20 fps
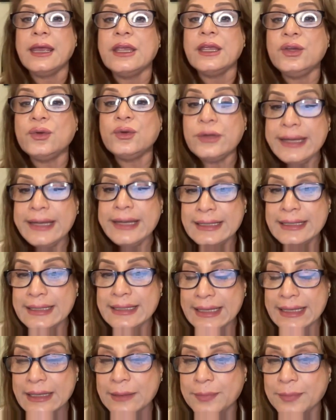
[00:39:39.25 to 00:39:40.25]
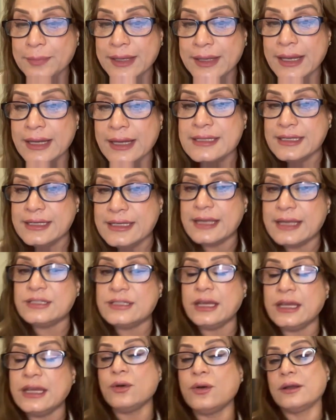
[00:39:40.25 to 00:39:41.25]
You need the EPA,
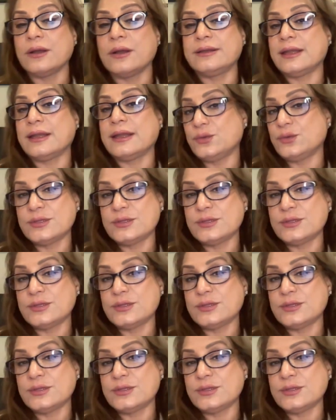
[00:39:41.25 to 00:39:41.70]
DHA content.